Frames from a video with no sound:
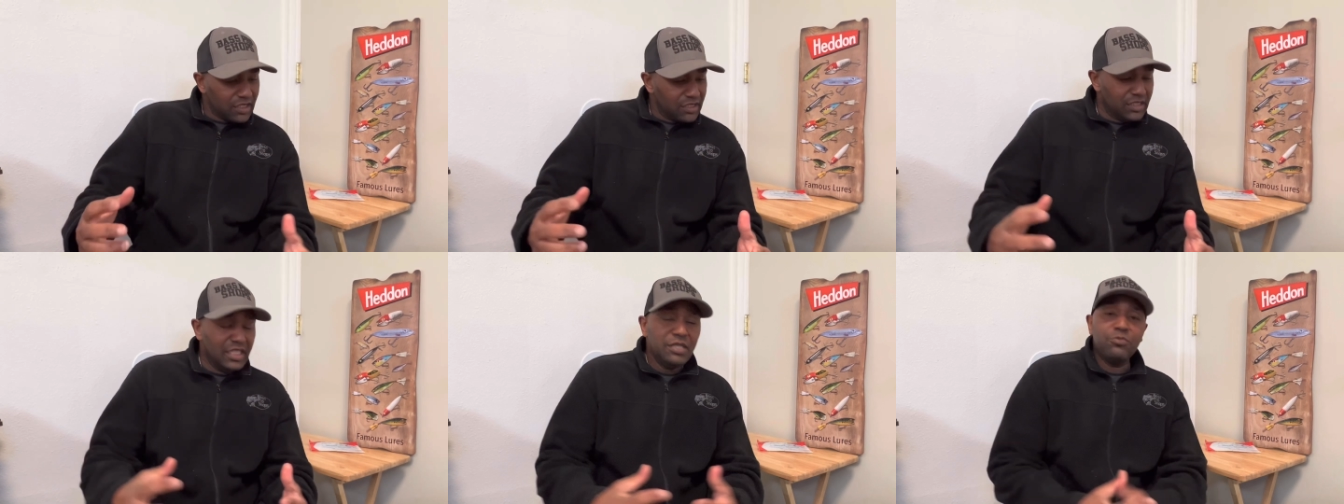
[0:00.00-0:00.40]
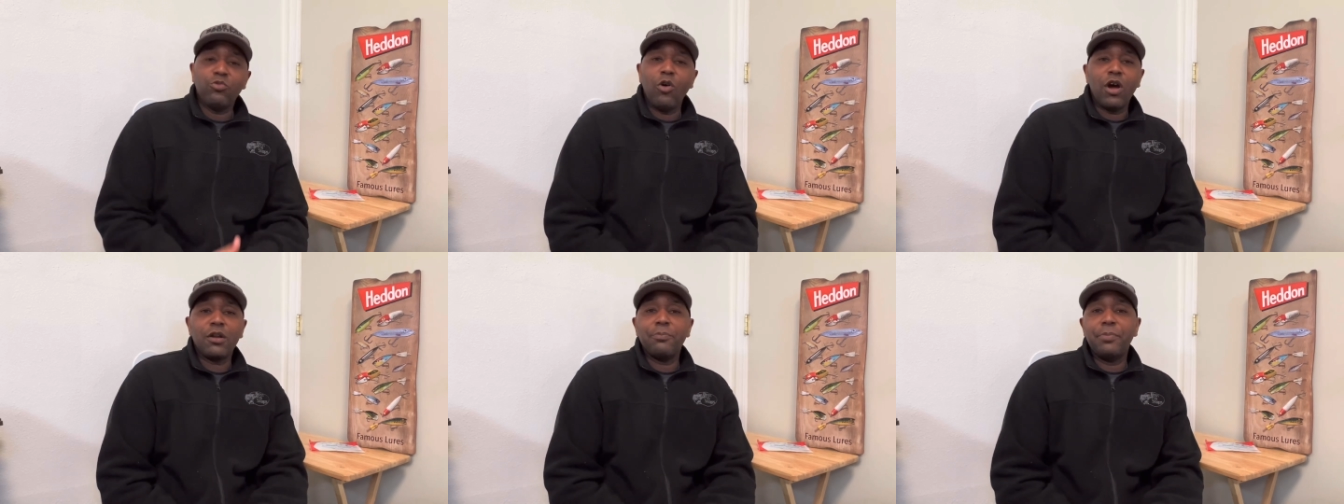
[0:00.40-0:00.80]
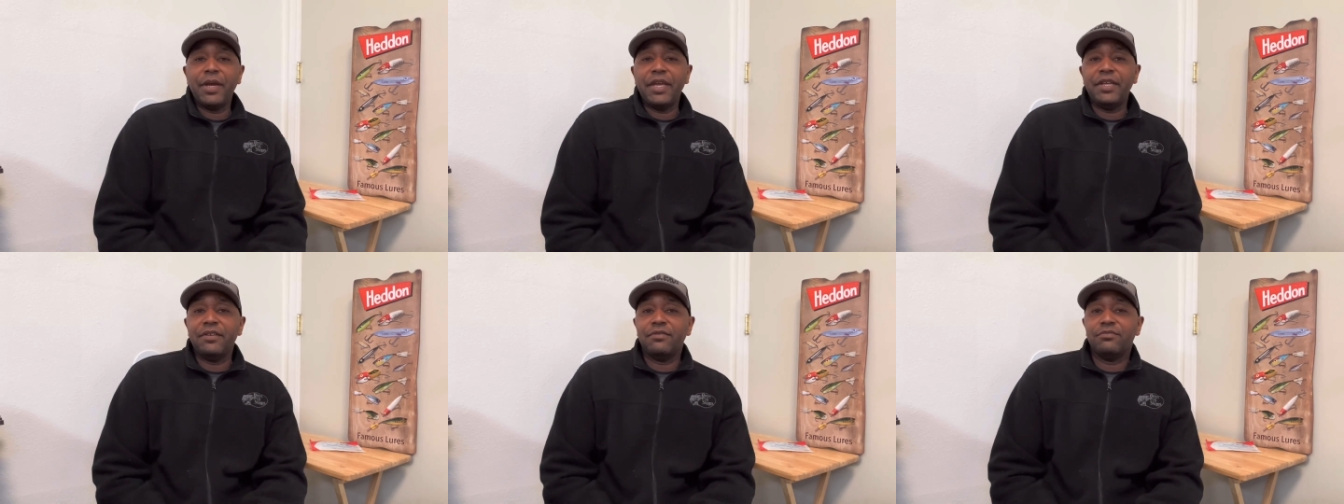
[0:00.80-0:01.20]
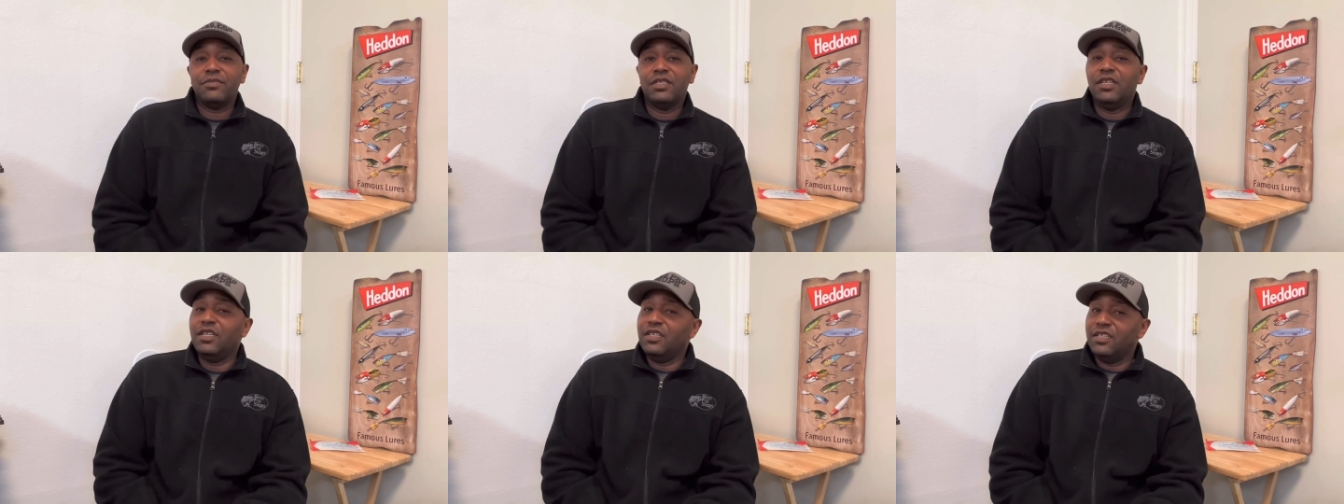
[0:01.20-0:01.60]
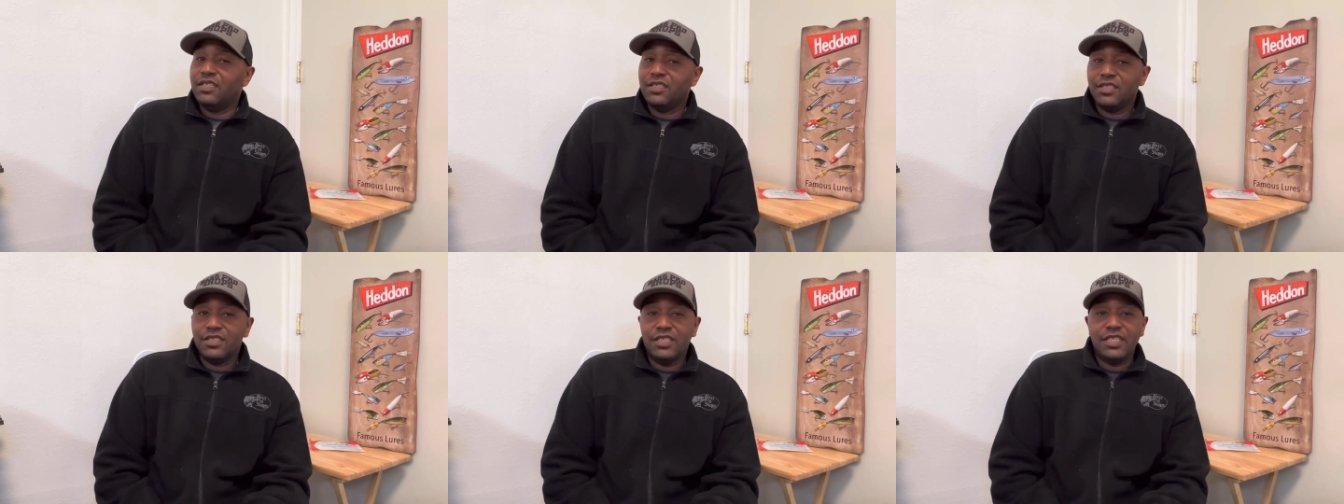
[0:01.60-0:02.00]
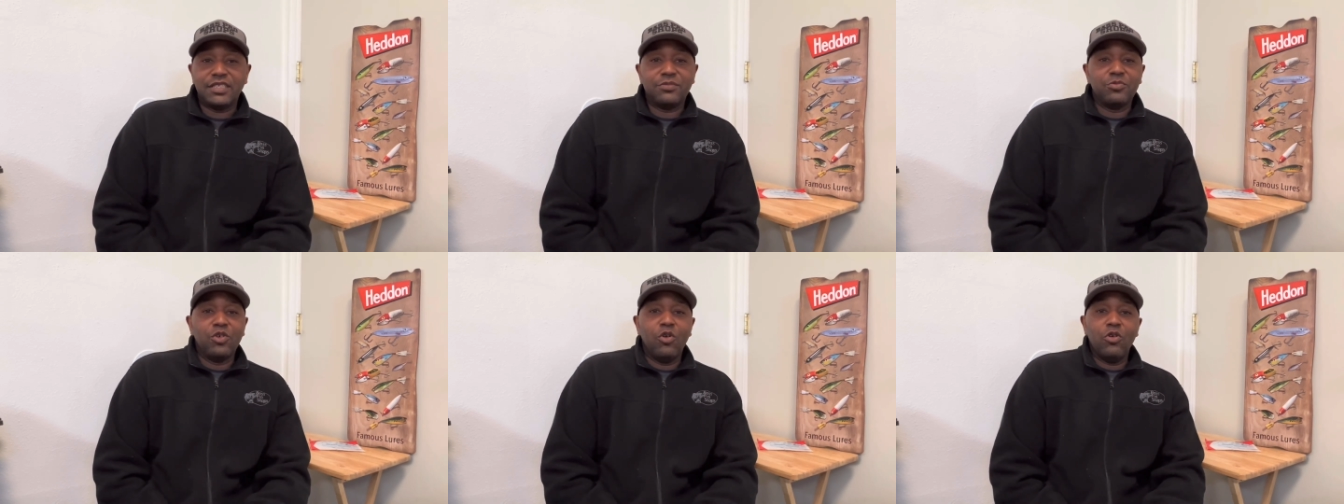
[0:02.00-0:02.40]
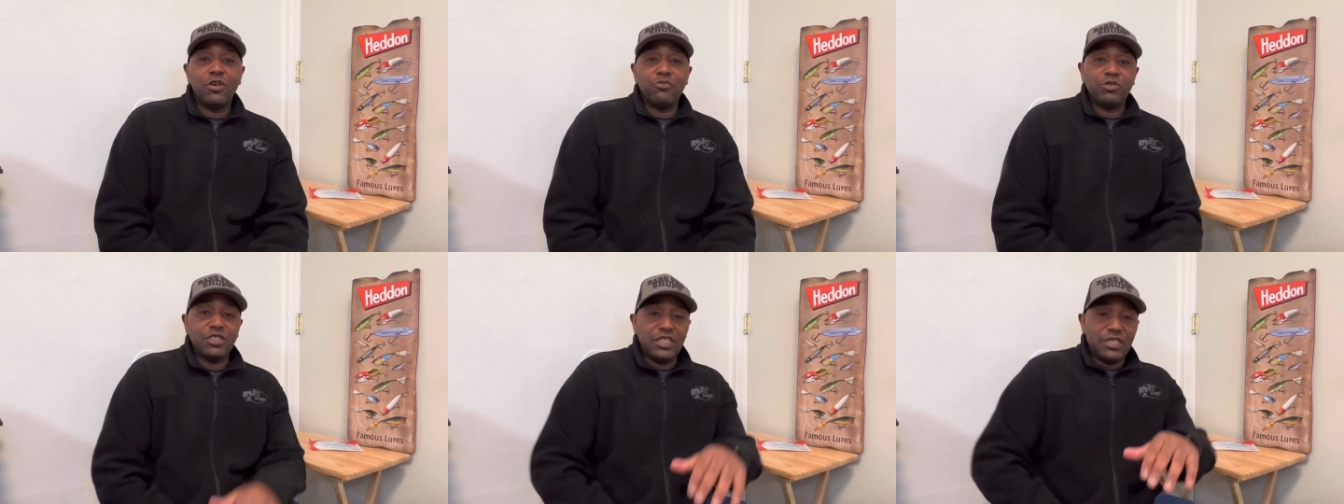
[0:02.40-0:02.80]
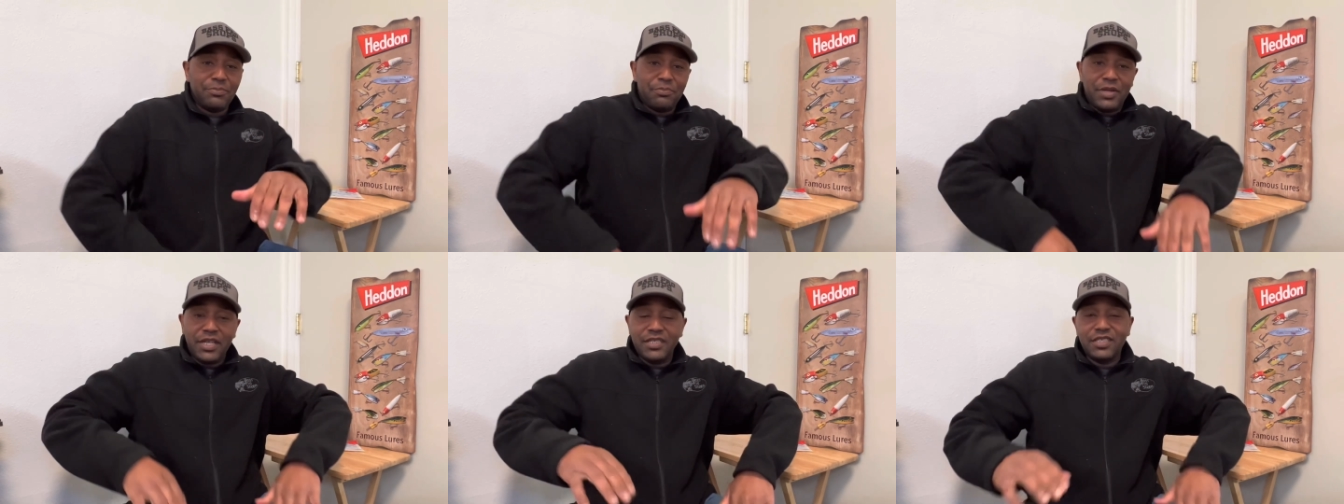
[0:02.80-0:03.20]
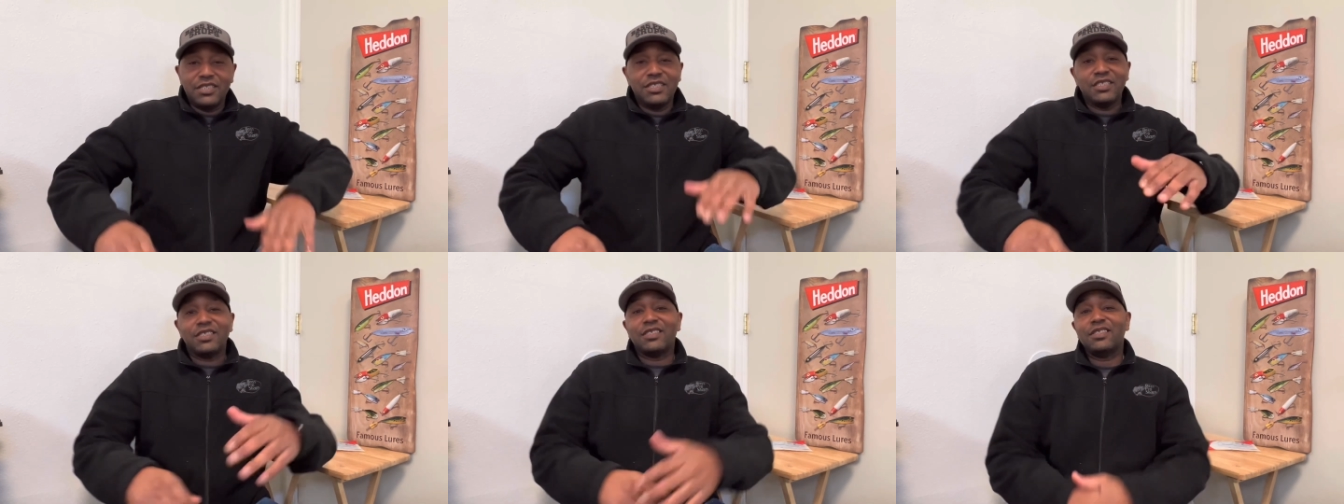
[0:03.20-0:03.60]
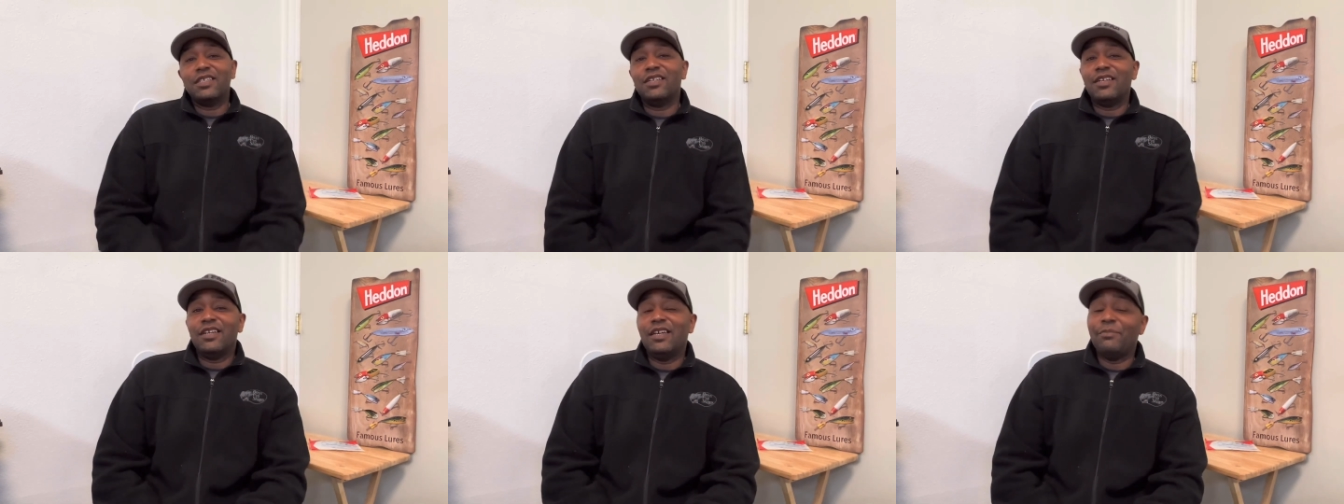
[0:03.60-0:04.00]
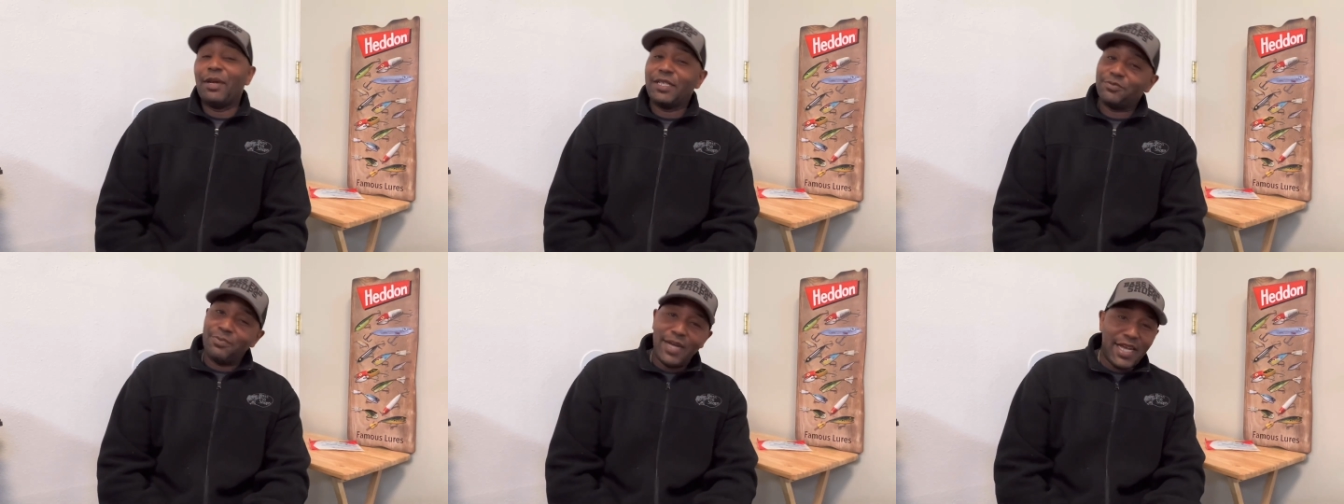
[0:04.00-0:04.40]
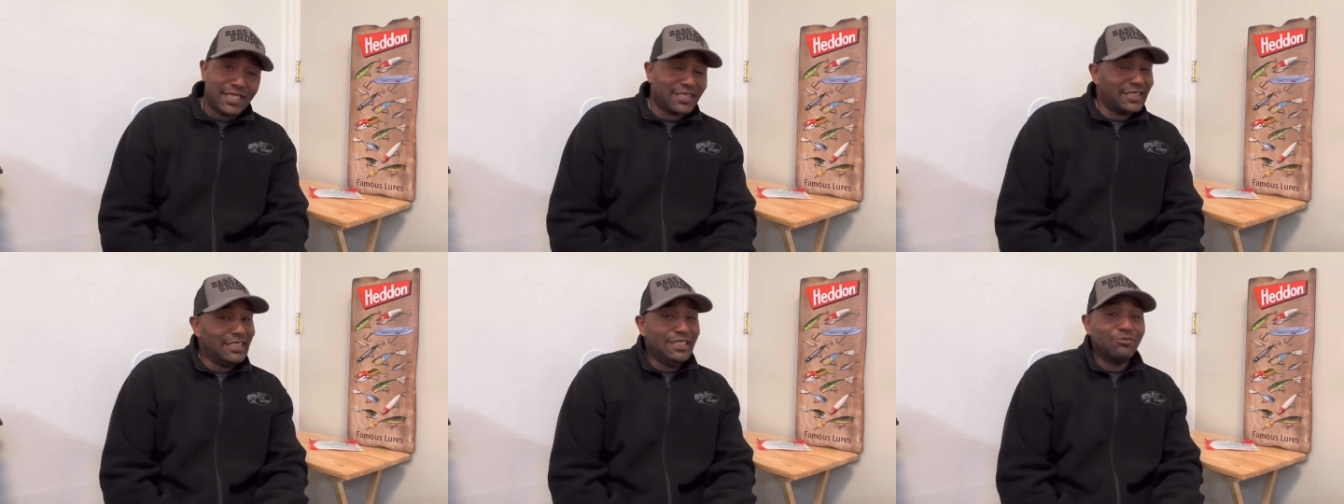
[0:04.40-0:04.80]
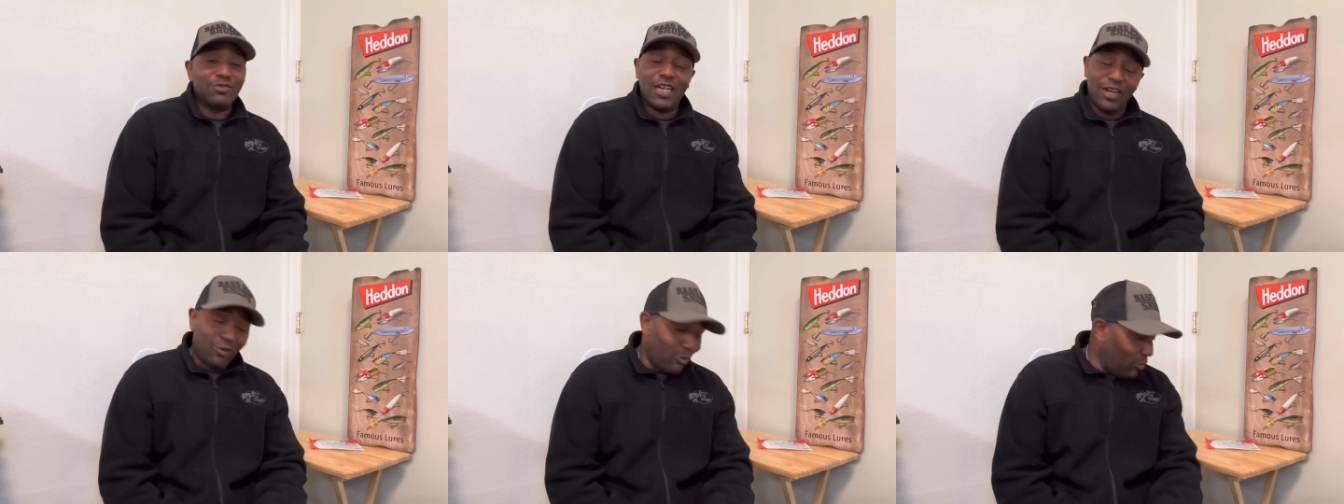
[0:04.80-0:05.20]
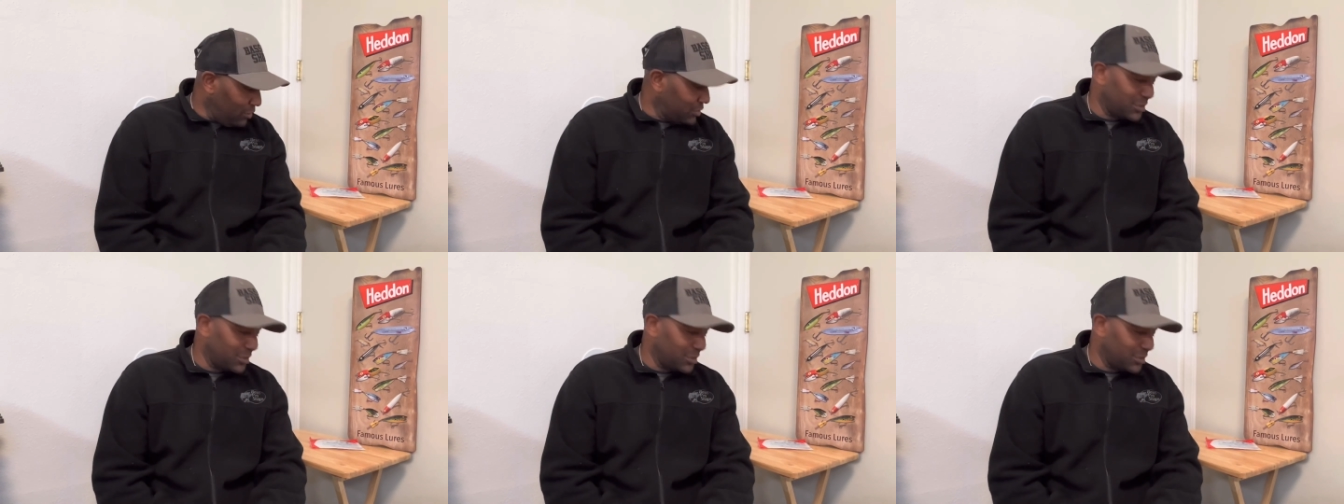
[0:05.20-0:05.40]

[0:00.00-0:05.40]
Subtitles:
Deep water bait gets them going with the appendages. It makes bass eat when they don't want